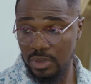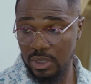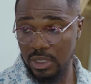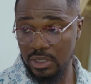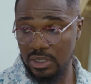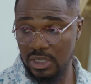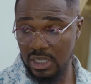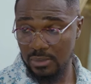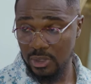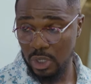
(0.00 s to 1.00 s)
You can just take
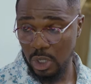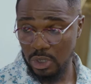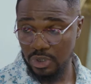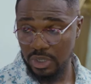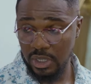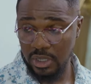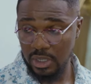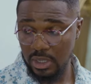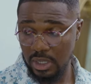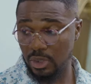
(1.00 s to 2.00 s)
them to the laundry
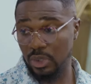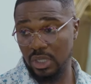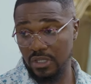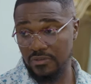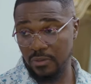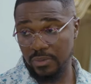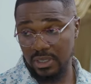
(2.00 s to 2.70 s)
and do the needful,